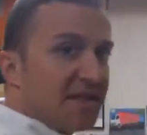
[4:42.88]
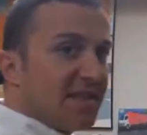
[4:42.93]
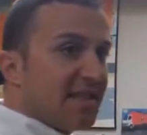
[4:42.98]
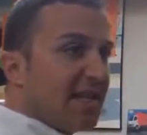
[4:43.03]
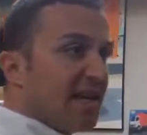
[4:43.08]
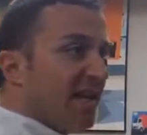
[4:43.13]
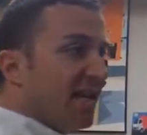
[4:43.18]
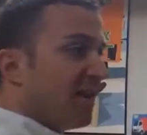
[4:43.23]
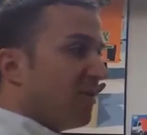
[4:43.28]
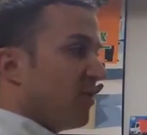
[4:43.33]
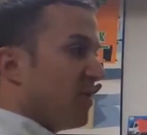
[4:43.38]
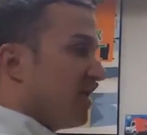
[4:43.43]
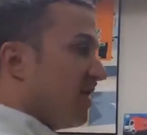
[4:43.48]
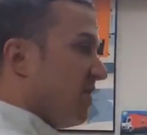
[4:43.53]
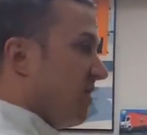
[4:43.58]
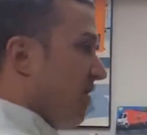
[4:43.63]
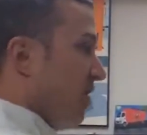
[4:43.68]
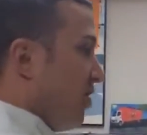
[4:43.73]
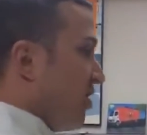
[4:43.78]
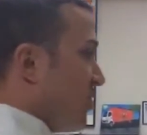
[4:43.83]
setting with the
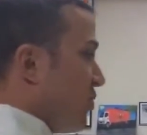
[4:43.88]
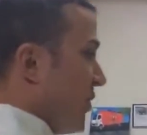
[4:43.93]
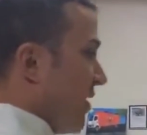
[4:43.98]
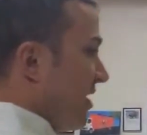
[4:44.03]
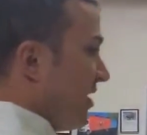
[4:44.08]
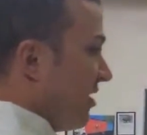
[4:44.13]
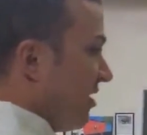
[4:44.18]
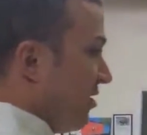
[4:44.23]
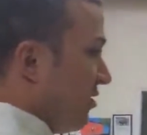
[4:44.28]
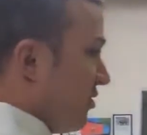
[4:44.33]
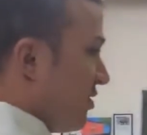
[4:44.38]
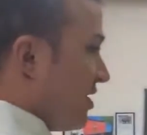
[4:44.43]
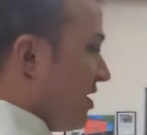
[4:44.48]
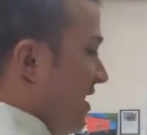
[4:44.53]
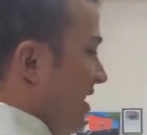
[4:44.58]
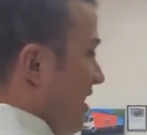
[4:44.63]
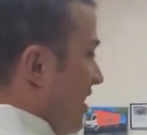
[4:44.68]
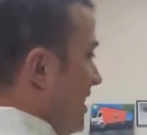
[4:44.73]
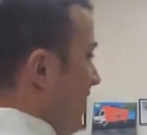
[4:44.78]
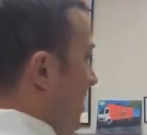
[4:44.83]
large windows.
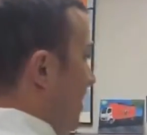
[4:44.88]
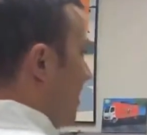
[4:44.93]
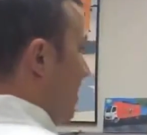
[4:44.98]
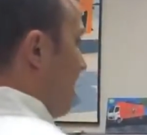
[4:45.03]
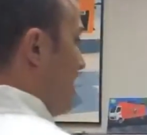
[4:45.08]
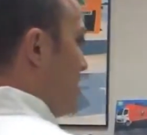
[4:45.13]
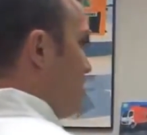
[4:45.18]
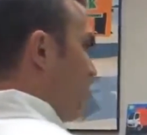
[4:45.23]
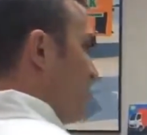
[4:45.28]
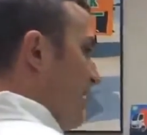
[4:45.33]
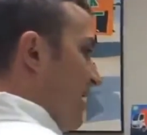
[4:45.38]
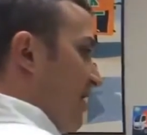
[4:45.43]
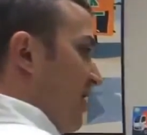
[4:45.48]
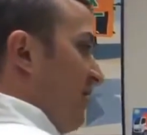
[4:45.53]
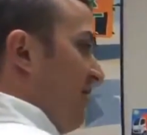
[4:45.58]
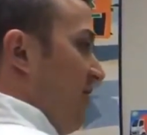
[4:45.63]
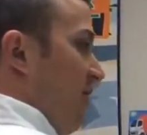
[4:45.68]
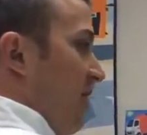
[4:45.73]
Our executive